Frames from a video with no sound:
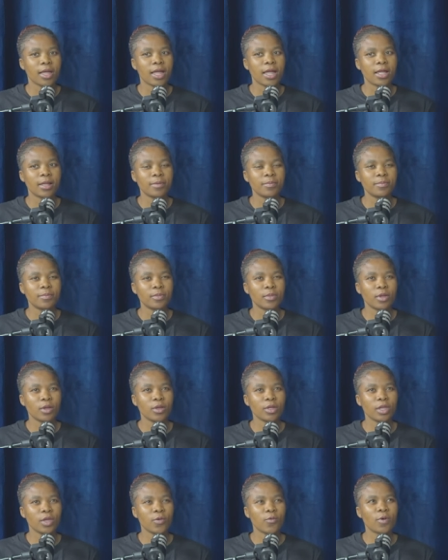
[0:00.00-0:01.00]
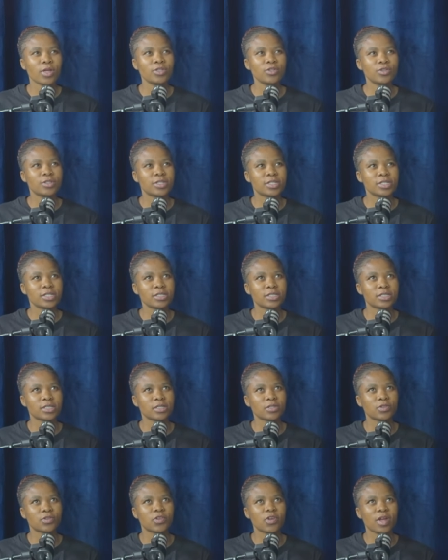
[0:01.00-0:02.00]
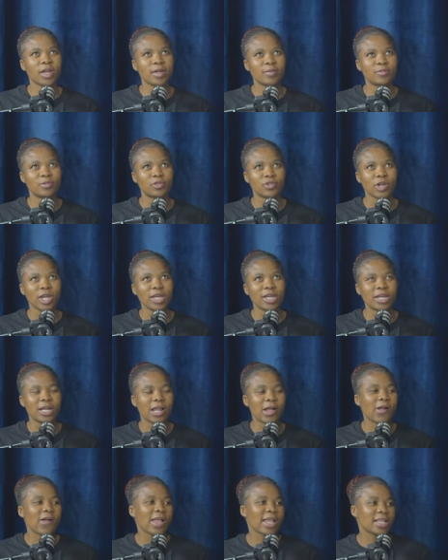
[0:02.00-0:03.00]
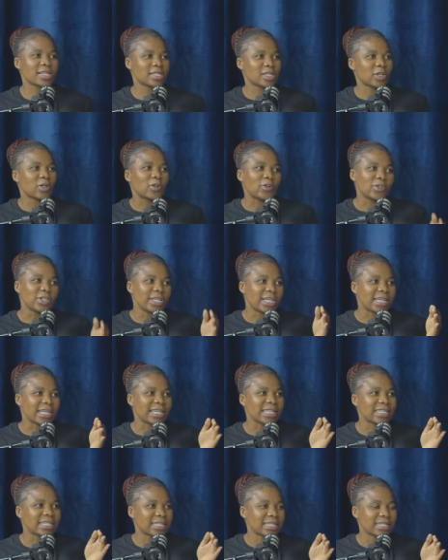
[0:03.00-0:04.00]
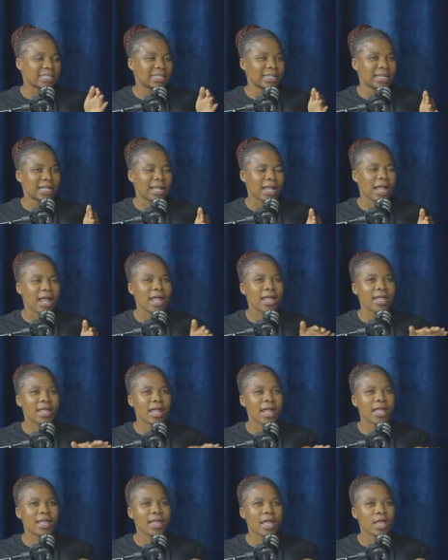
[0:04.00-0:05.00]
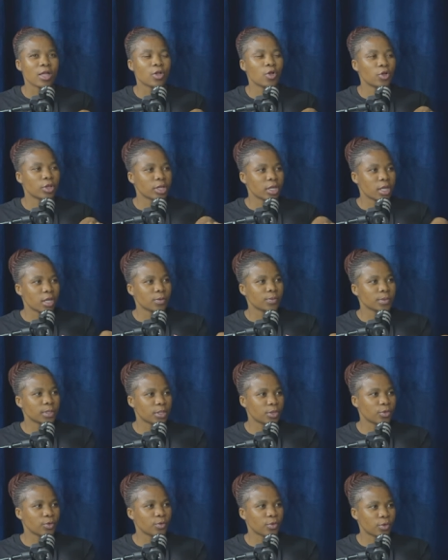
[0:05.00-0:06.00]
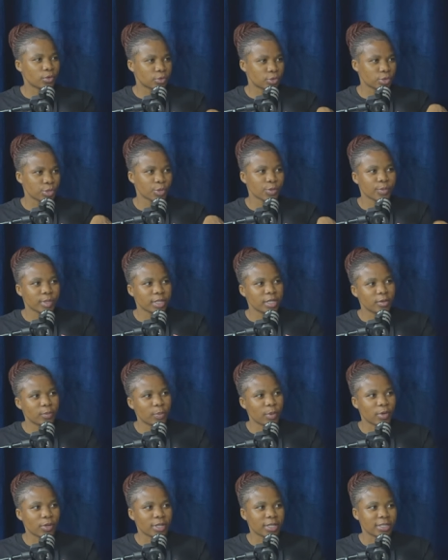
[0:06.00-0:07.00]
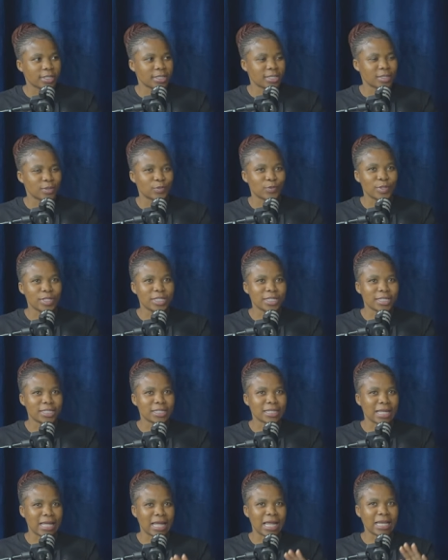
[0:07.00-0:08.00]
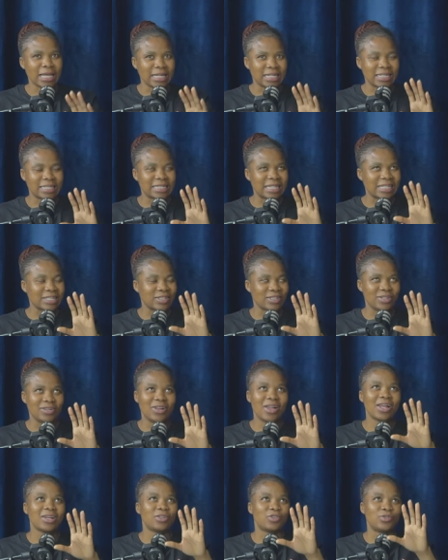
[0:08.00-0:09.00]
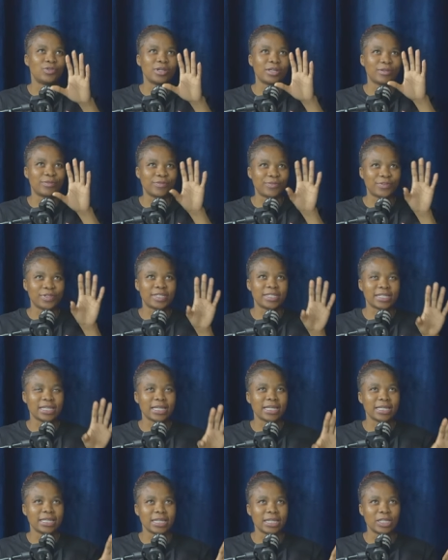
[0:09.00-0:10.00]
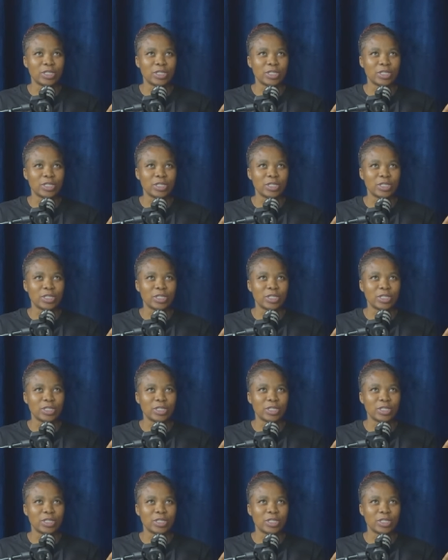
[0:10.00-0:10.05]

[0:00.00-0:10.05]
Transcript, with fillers: Um. Okay. What you just described right now as a good leader, I I, I concur with you on so many points, which does not really fit in